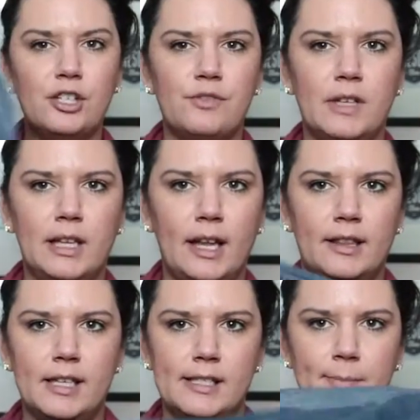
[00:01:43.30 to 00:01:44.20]
I just really
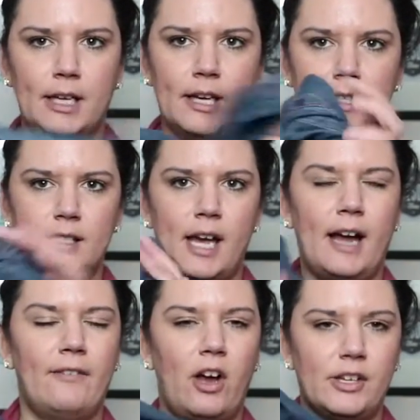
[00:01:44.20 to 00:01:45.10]
like these because
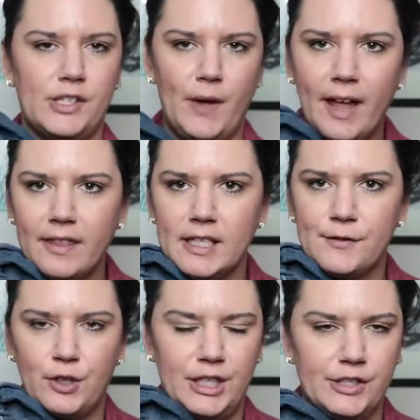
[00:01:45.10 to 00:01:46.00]
I've also had
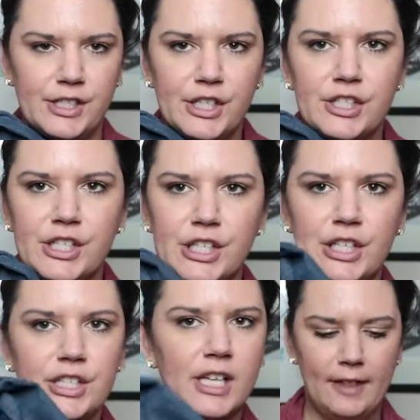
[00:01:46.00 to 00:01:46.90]
these for years and years and
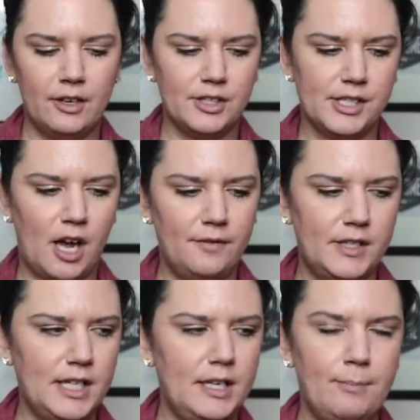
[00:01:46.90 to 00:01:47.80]
years, and they're
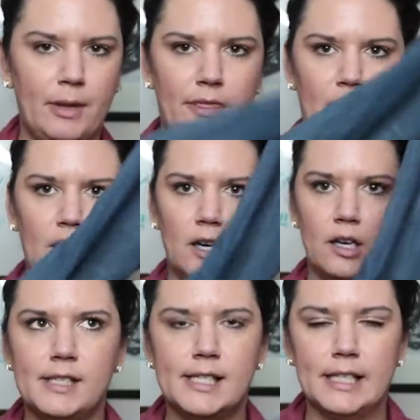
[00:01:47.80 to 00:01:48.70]
softy, but
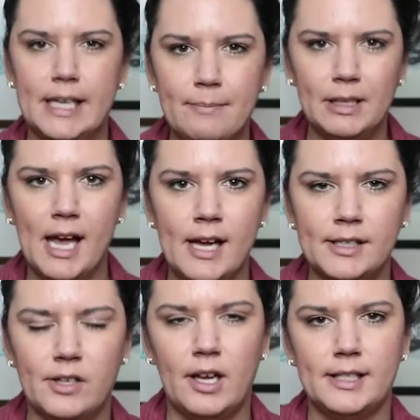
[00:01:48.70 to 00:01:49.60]
they're slim legs.
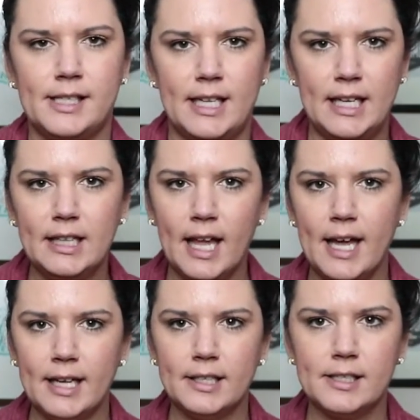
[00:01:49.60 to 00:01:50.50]
They're not skinny
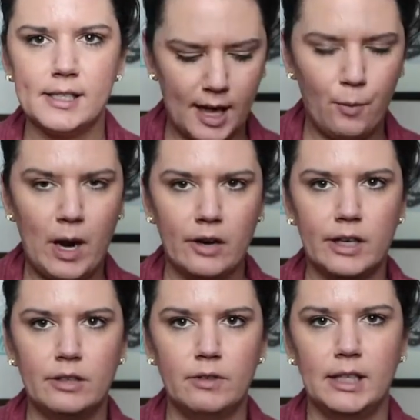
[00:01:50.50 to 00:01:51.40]
legs. They wear
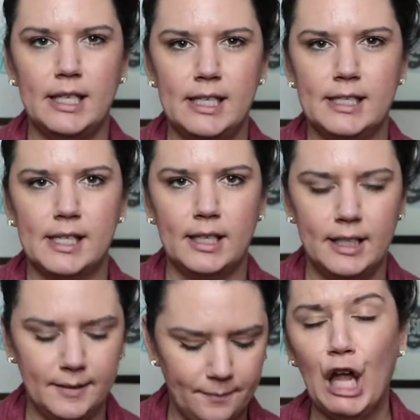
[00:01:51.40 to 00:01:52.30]
in really
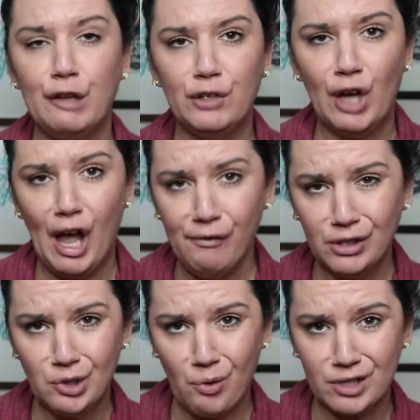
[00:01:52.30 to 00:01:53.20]
easily. And if you
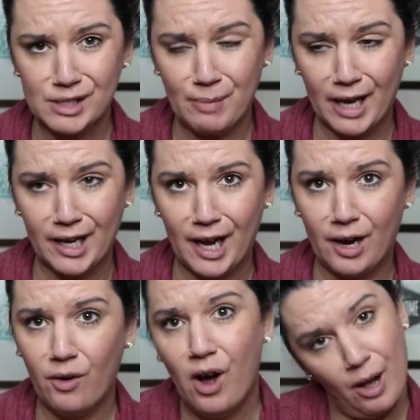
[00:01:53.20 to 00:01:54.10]
haven't noticed by
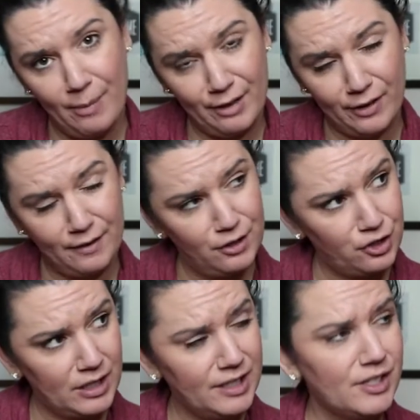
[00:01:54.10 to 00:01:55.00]
now, all my favorite
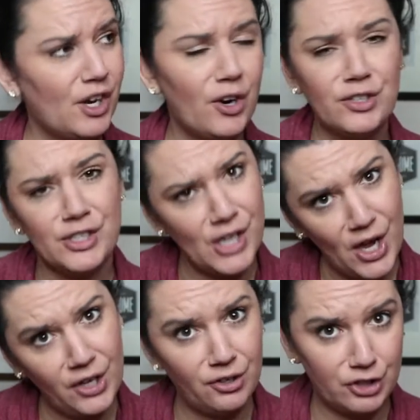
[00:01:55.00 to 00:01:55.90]
jeans are
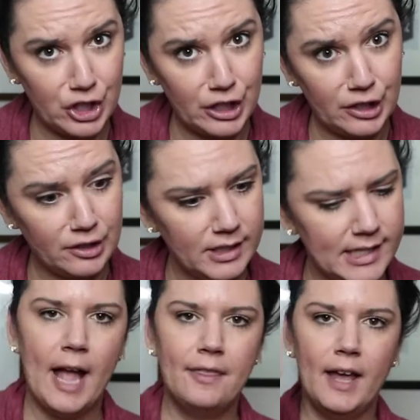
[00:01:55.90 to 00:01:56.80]
designer
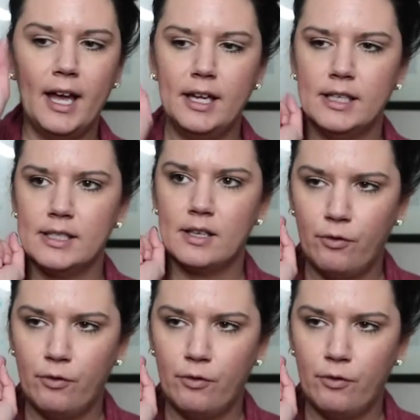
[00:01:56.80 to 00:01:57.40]
jeans. And that is